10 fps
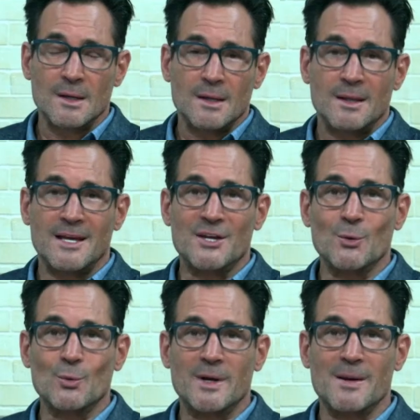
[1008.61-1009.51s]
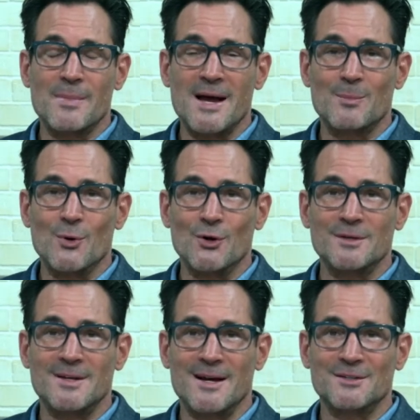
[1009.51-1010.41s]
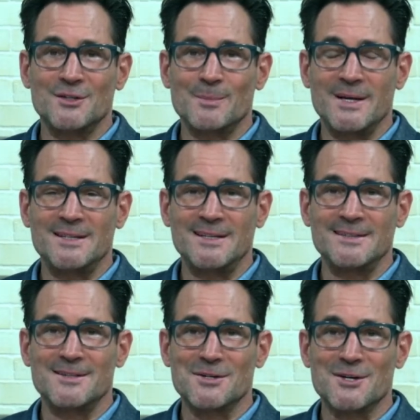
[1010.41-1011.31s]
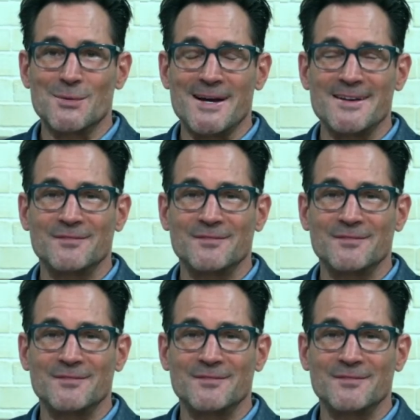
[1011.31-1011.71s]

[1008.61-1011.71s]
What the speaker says: Thank you. When we come back, more Dr. Behdin. Don't go away.